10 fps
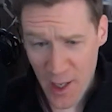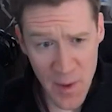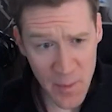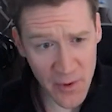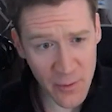A
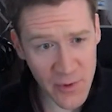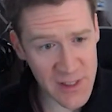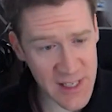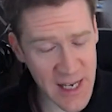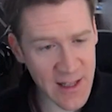lot of
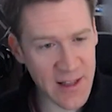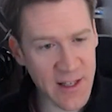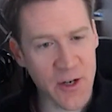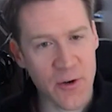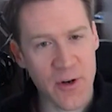people will
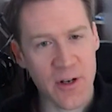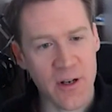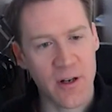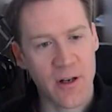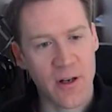say like the
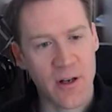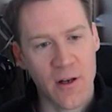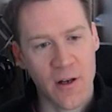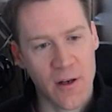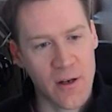current
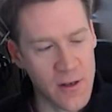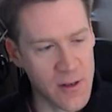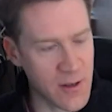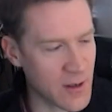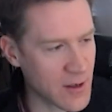
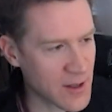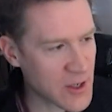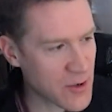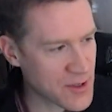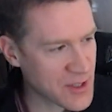
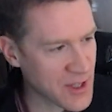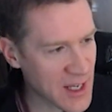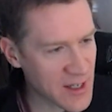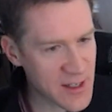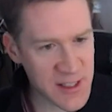uh, the
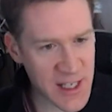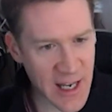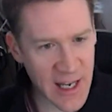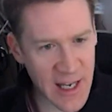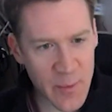current thing
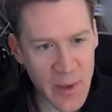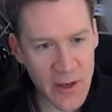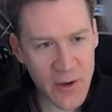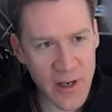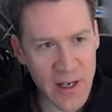to say
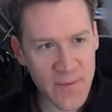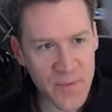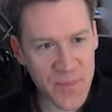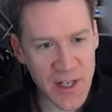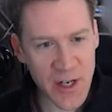in
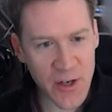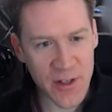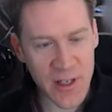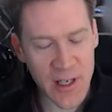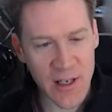Bitcoin, you
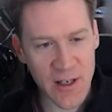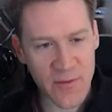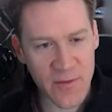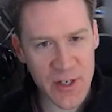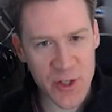know,
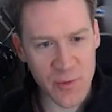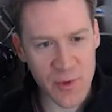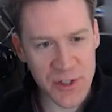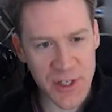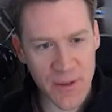the
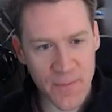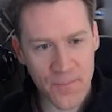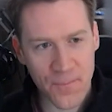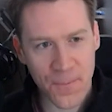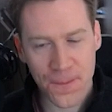conventional
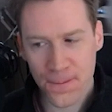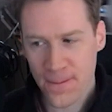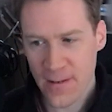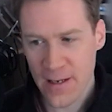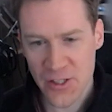wisdom
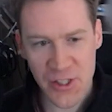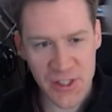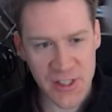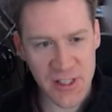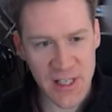
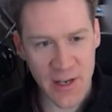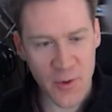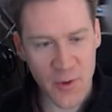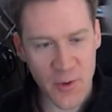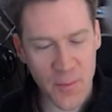is just to
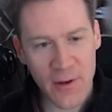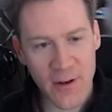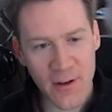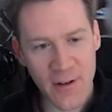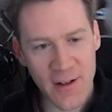say, well,
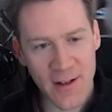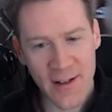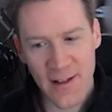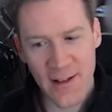people are